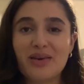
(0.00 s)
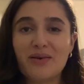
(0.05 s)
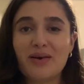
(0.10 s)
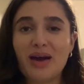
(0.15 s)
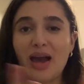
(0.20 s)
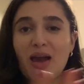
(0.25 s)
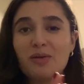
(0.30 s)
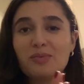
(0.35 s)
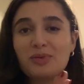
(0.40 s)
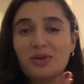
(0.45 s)
I
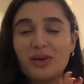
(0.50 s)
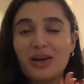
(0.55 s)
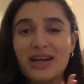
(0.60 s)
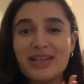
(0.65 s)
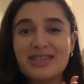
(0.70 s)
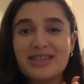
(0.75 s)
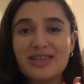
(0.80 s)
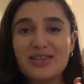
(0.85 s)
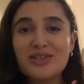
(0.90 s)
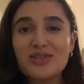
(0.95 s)
hope you
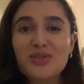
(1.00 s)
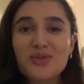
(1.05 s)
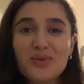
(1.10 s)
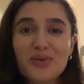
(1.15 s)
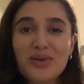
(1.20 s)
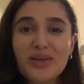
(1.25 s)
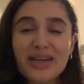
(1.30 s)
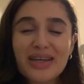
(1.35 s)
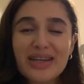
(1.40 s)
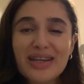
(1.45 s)
guys
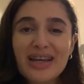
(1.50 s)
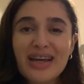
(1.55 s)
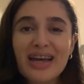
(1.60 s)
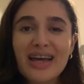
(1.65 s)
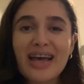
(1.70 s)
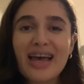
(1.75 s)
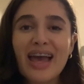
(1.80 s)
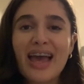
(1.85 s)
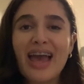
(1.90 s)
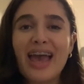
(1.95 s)
enjoyed,
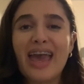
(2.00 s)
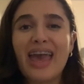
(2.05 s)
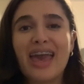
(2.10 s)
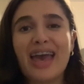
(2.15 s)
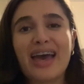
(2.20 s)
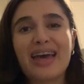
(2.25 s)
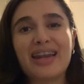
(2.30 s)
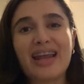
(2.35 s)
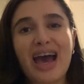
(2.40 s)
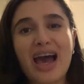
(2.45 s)

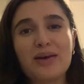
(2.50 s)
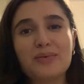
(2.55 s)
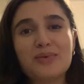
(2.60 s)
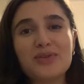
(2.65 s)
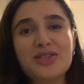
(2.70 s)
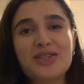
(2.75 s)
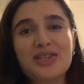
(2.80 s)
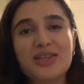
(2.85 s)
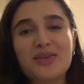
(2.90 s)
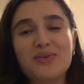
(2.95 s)
and I will
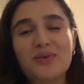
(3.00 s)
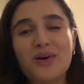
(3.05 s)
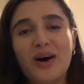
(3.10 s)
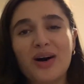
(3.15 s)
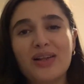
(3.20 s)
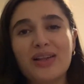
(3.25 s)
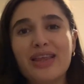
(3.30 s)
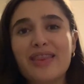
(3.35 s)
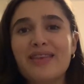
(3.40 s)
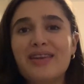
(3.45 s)
see you
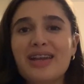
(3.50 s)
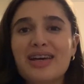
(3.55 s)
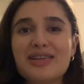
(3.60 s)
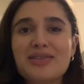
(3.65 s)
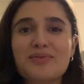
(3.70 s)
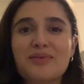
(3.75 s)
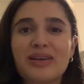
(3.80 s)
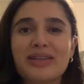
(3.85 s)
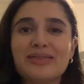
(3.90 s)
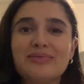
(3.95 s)
all in the next
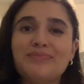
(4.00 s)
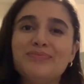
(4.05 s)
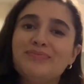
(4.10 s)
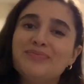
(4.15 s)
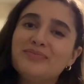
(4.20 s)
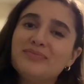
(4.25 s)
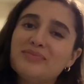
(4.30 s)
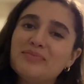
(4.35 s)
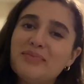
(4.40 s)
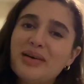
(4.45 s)
one.
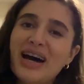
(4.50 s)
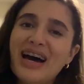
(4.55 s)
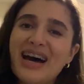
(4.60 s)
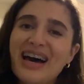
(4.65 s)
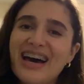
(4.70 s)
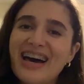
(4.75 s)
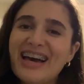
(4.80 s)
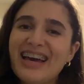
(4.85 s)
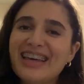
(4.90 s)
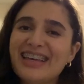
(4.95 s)

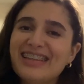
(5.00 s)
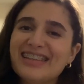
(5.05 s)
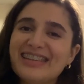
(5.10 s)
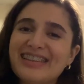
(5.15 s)
Bye!